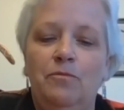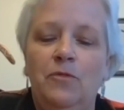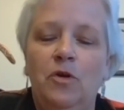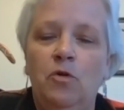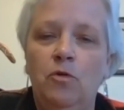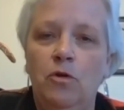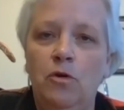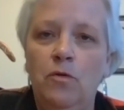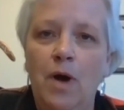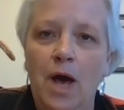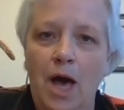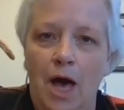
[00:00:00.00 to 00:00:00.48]

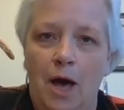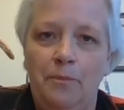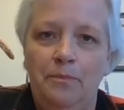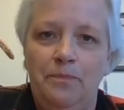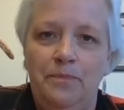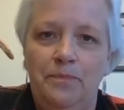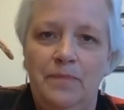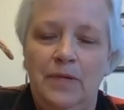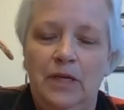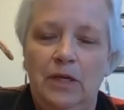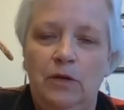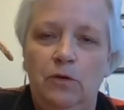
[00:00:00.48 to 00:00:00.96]
grew up
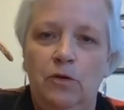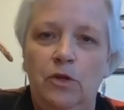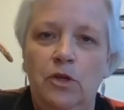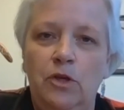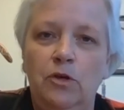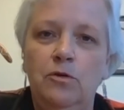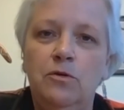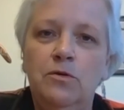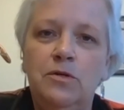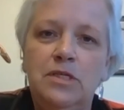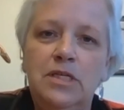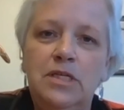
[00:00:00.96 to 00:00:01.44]

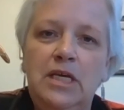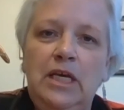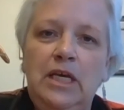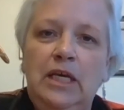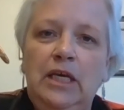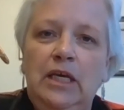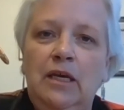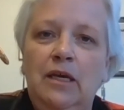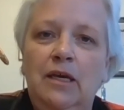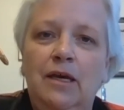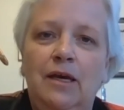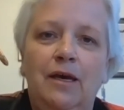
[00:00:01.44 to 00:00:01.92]

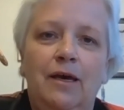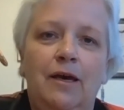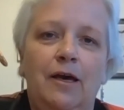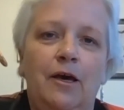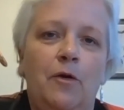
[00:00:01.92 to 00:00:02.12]
using